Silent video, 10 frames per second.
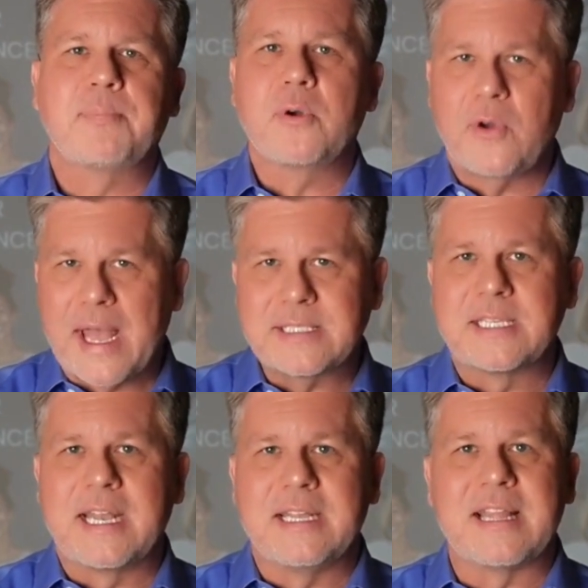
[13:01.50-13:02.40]

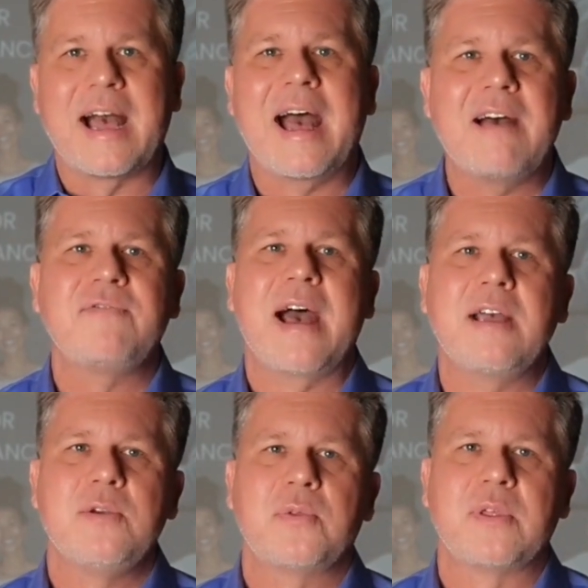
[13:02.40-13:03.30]
procrastinating the
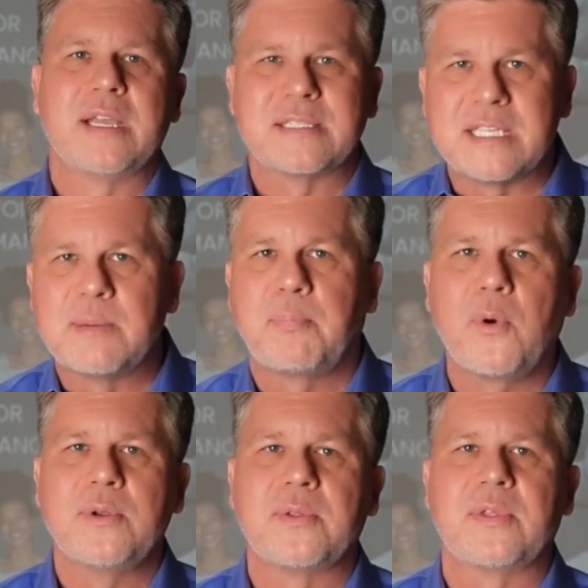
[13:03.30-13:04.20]
high-value things, the
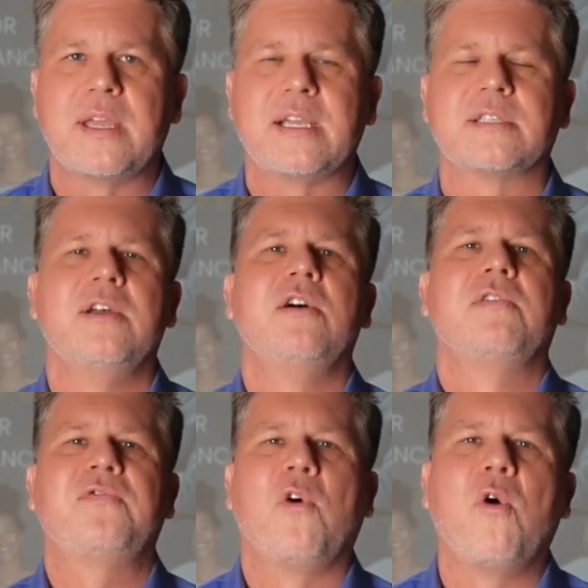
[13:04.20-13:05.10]
important things,
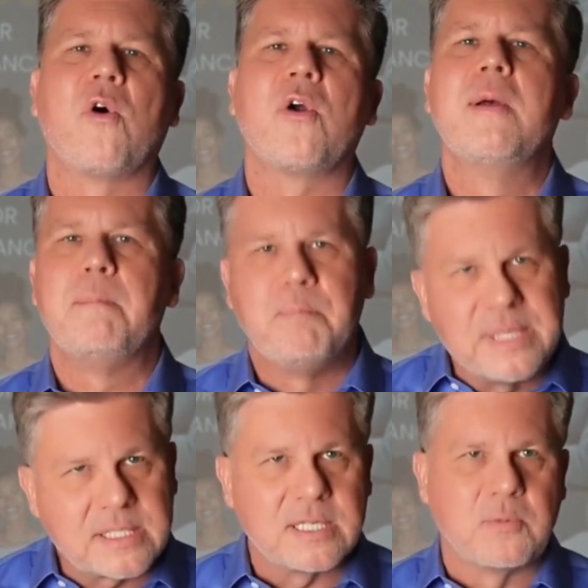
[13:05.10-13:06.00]
for
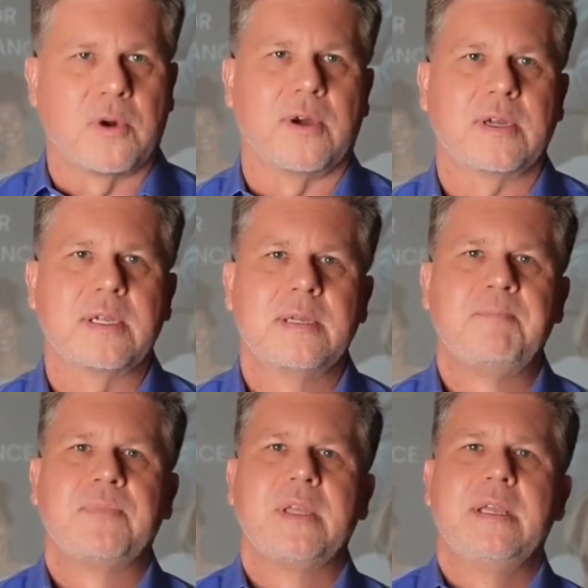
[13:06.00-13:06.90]
busy work.
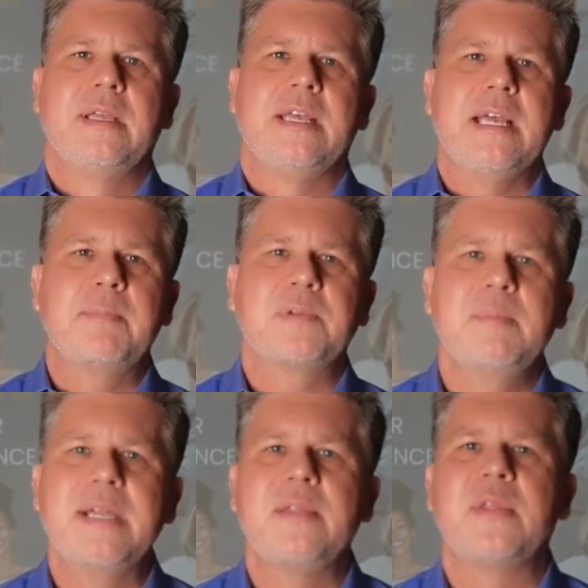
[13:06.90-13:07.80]

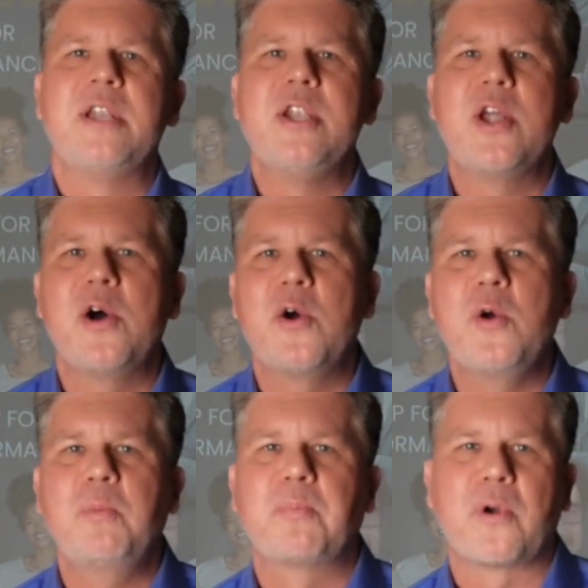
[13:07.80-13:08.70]
Implement the
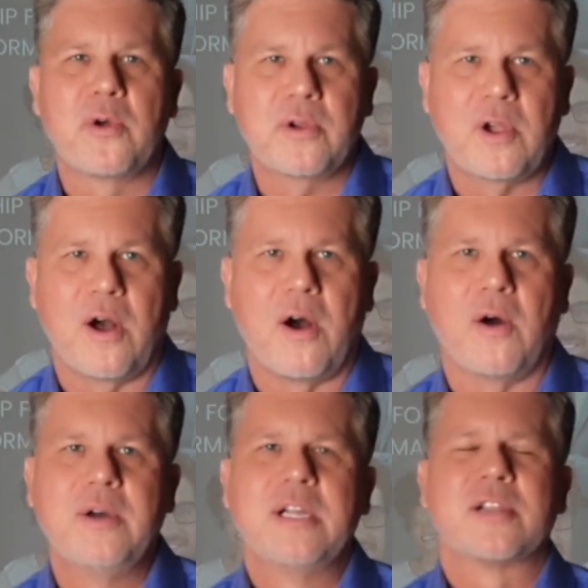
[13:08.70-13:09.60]
no
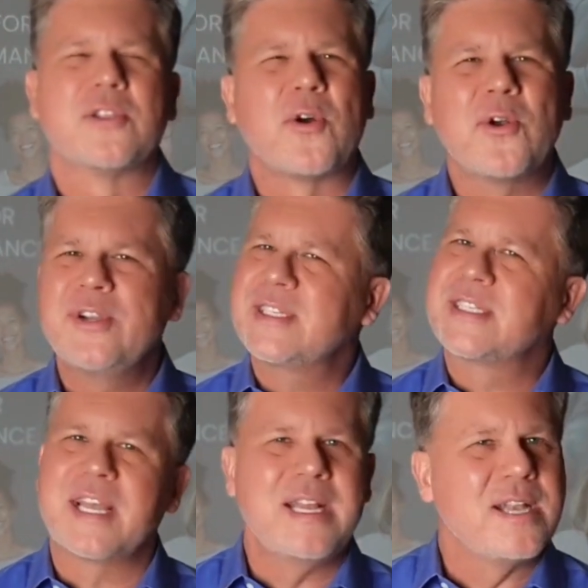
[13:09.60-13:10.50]
protocol. Learn to
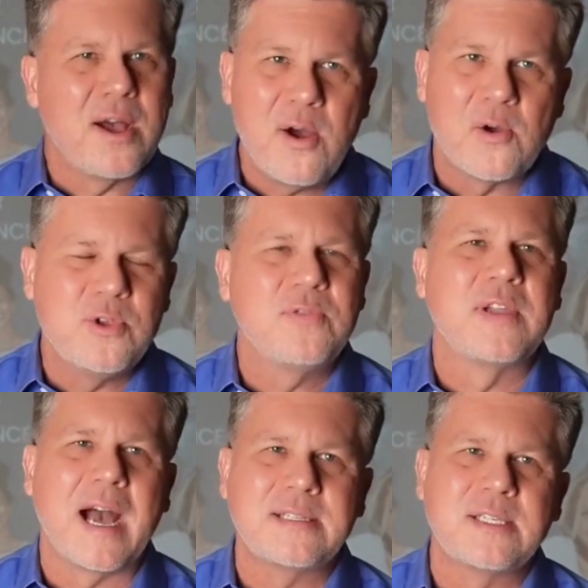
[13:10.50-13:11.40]
say no. You've
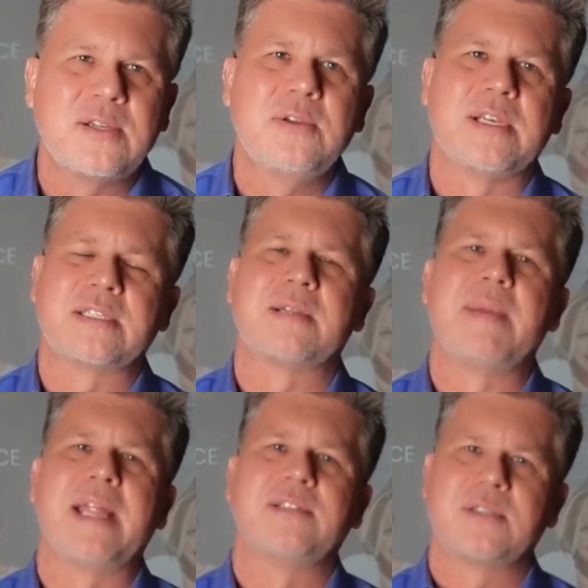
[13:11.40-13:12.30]
got to do this to
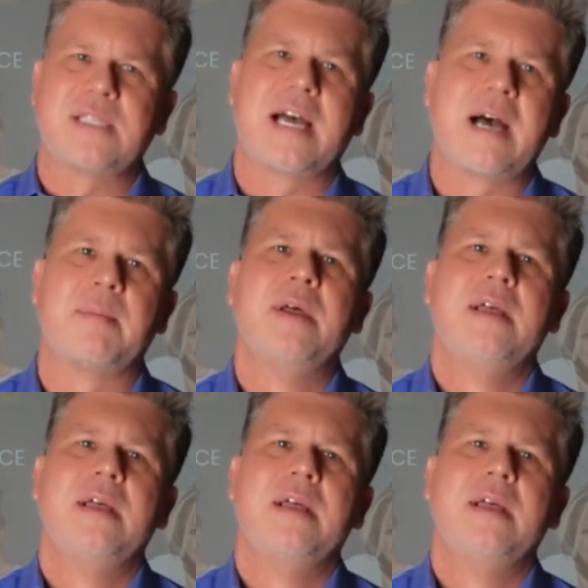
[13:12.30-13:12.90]
manage your time